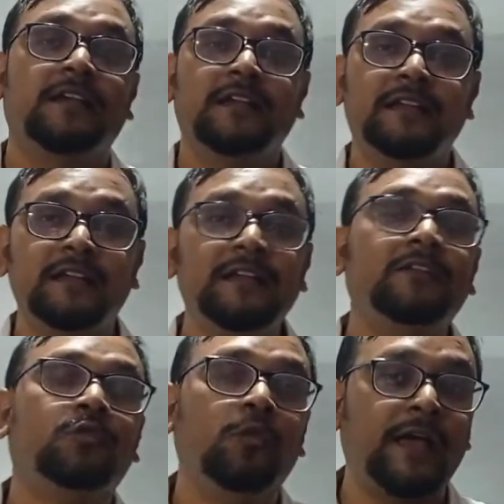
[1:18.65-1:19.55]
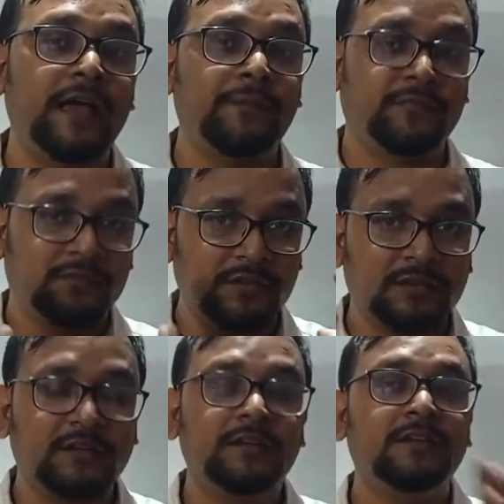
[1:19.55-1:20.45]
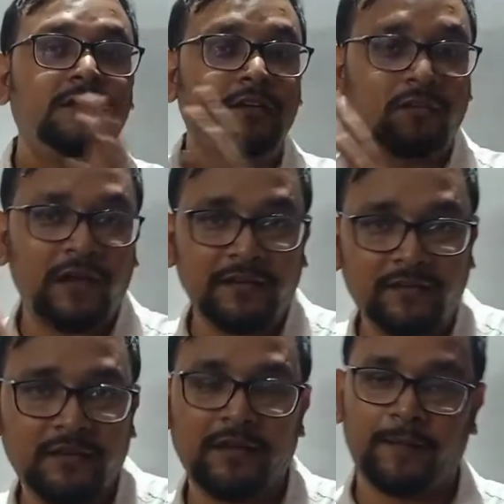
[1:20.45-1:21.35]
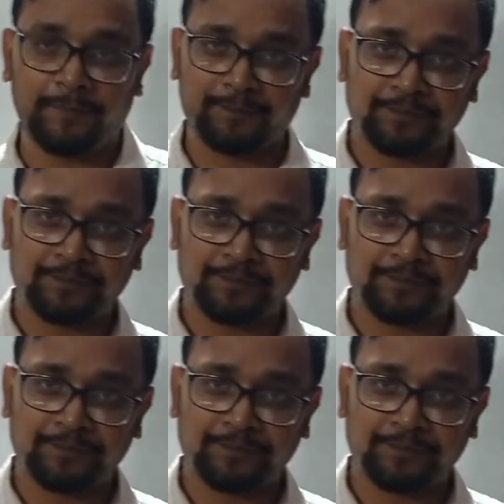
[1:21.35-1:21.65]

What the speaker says: it need to have certain criteria.